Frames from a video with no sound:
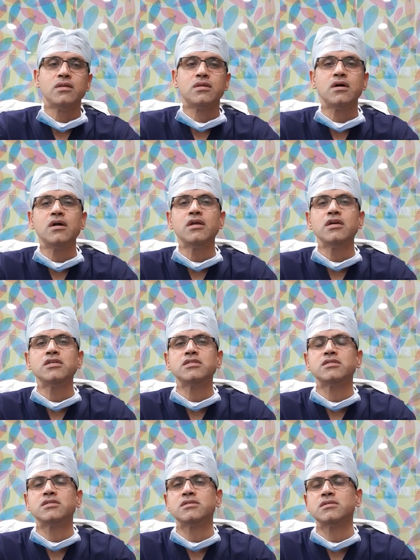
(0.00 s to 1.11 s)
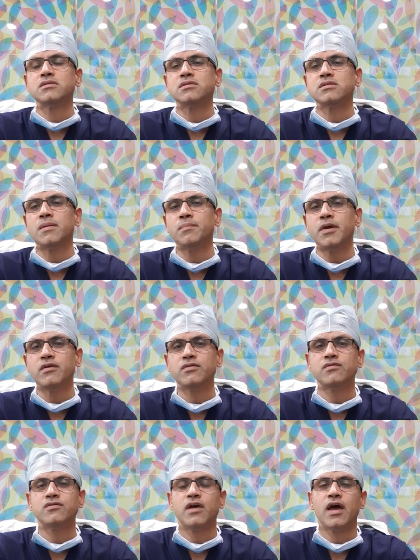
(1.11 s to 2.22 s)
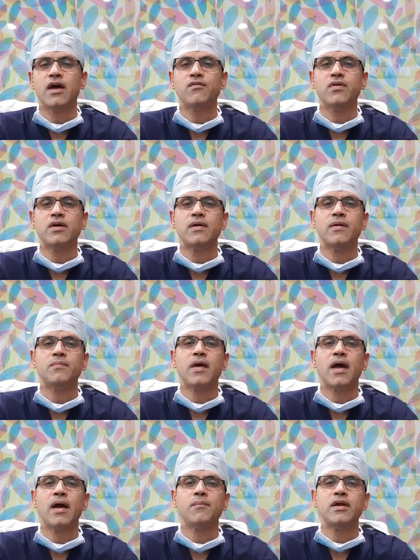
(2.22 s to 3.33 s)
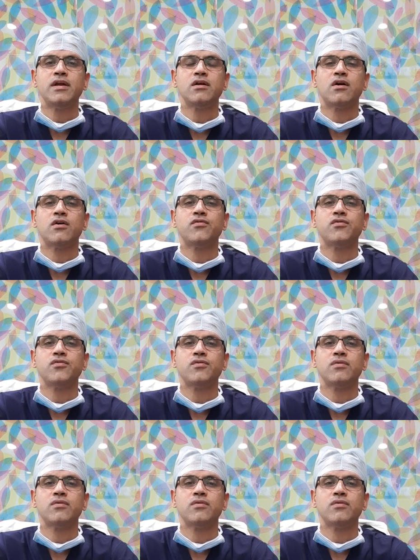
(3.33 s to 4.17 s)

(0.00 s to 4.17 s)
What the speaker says: Third is, some patients have a habit of